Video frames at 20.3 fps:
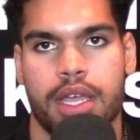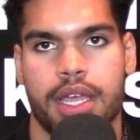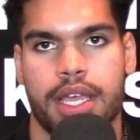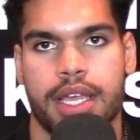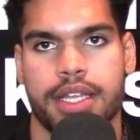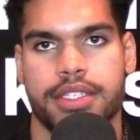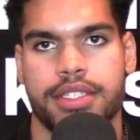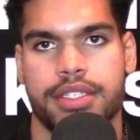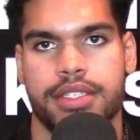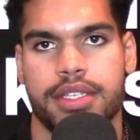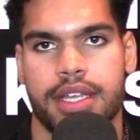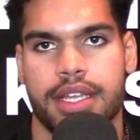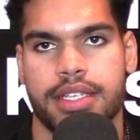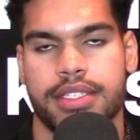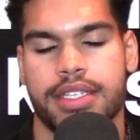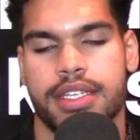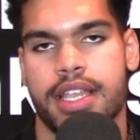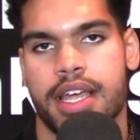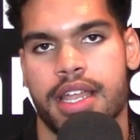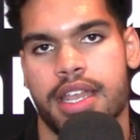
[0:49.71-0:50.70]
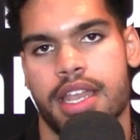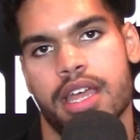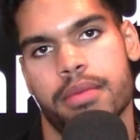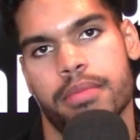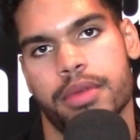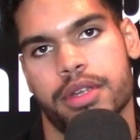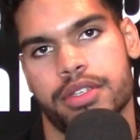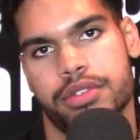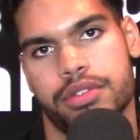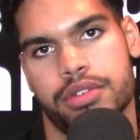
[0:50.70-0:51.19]
is is a
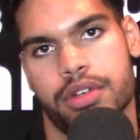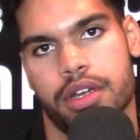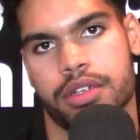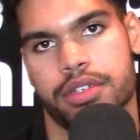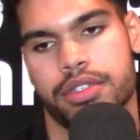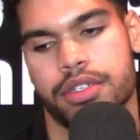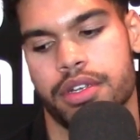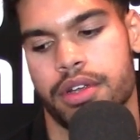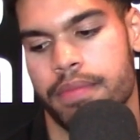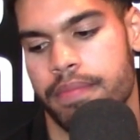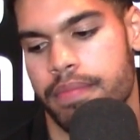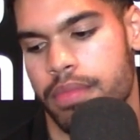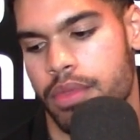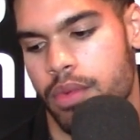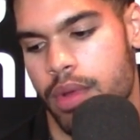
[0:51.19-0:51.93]
dynamic structure